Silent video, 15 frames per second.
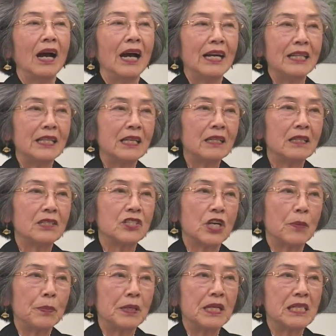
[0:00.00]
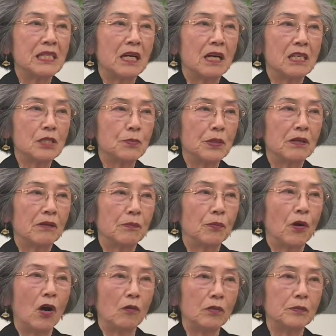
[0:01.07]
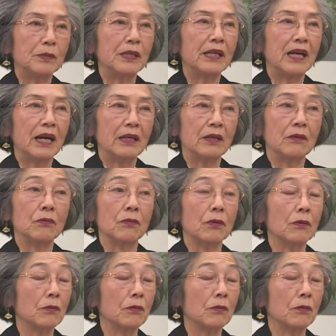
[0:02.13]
I think the Japanese hospital probably had a